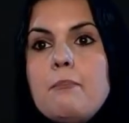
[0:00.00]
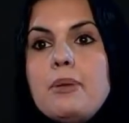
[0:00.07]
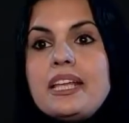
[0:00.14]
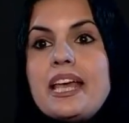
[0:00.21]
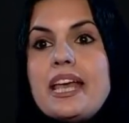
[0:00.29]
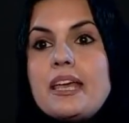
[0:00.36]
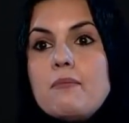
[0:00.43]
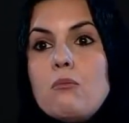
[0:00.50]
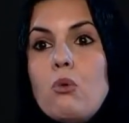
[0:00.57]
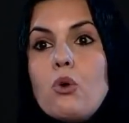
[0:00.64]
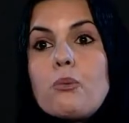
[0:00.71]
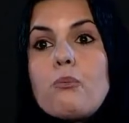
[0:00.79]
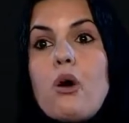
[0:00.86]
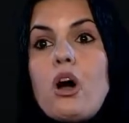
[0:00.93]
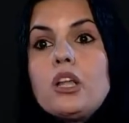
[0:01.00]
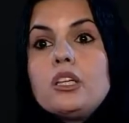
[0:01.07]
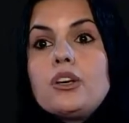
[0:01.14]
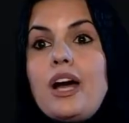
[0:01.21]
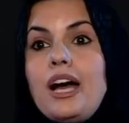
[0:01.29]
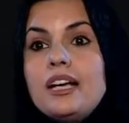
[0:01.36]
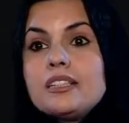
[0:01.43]
became more
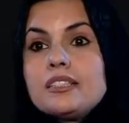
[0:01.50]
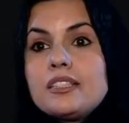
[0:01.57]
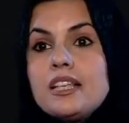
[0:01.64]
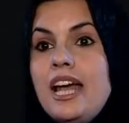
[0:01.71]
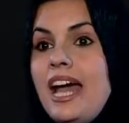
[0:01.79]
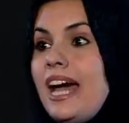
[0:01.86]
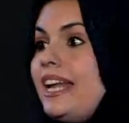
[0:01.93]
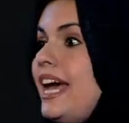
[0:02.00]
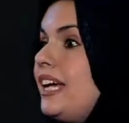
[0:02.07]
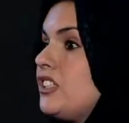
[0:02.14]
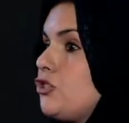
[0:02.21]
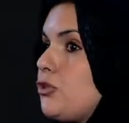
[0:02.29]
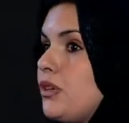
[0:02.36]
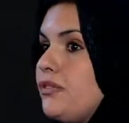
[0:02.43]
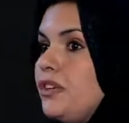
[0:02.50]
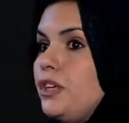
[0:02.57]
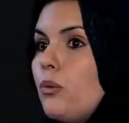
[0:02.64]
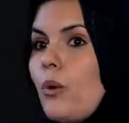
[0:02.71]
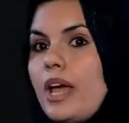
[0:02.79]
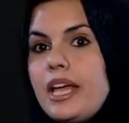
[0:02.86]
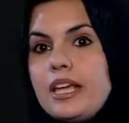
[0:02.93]
polarized and has
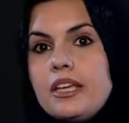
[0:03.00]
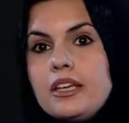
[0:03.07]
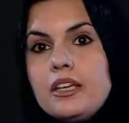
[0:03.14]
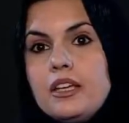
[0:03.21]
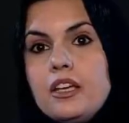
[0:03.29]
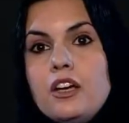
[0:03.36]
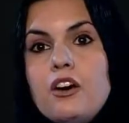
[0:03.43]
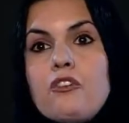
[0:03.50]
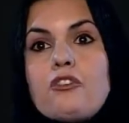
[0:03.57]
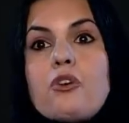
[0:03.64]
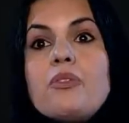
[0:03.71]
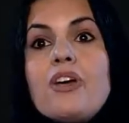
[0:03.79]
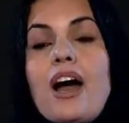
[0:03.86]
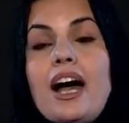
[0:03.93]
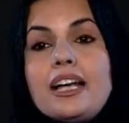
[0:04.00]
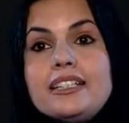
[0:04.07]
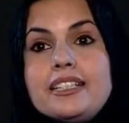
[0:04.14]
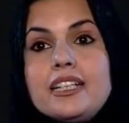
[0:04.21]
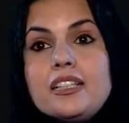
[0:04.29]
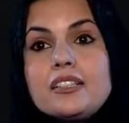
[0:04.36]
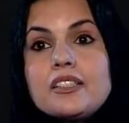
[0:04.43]
driven away from the
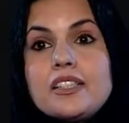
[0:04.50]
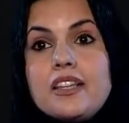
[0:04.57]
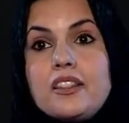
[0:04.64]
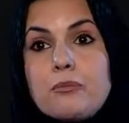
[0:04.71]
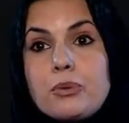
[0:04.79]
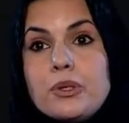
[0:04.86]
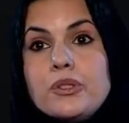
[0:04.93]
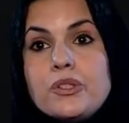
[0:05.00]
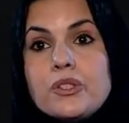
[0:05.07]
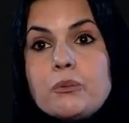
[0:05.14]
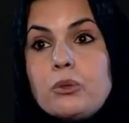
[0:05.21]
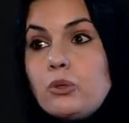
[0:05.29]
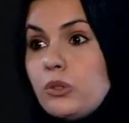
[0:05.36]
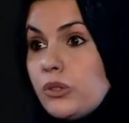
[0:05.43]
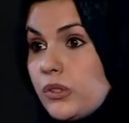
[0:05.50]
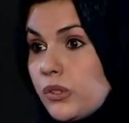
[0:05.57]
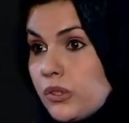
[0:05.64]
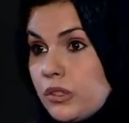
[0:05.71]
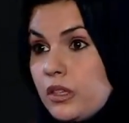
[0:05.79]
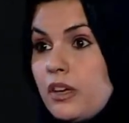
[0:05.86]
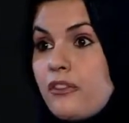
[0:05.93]
ideals and the
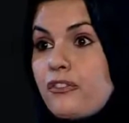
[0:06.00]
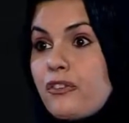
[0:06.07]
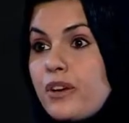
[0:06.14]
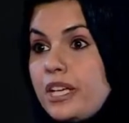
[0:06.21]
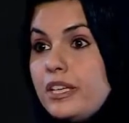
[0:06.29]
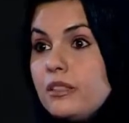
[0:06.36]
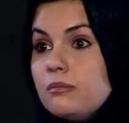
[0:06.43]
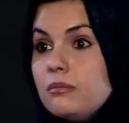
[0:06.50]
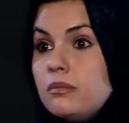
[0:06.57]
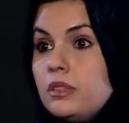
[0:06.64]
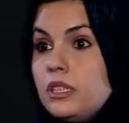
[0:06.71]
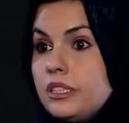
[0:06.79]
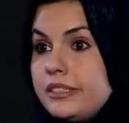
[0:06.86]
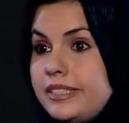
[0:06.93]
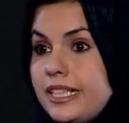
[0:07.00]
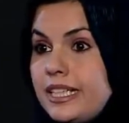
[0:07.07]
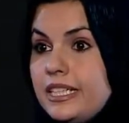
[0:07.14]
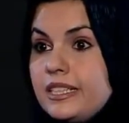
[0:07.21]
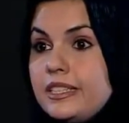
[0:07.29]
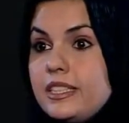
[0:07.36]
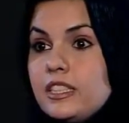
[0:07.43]
principles, freedom,
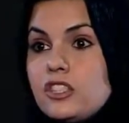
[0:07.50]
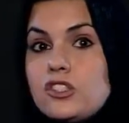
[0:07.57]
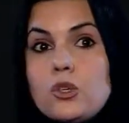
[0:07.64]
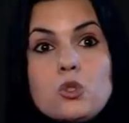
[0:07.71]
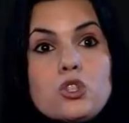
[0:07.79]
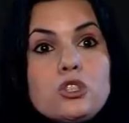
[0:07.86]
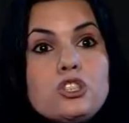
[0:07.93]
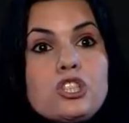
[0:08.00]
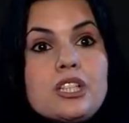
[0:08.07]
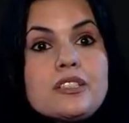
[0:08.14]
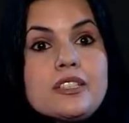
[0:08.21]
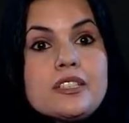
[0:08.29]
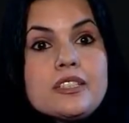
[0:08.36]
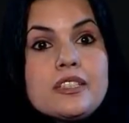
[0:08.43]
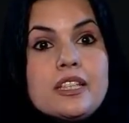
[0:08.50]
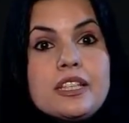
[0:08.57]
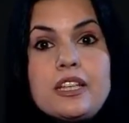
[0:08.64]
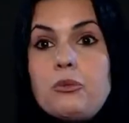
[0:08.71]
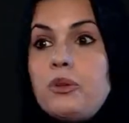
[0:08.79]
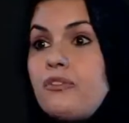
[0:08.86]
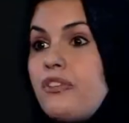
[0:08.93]
dignity, social justice
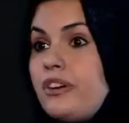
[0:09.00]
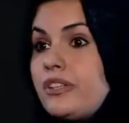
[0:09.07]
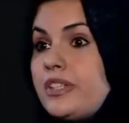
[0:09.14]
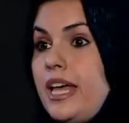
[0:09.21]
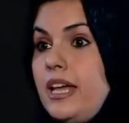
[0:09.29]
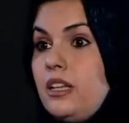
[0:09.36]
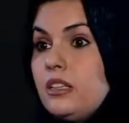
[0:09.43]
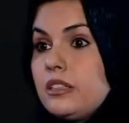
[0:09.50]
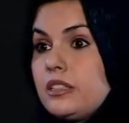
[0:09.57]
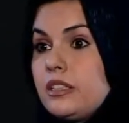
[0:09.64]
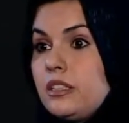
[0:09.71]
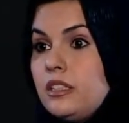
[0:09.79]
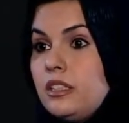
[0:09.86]
that we first held.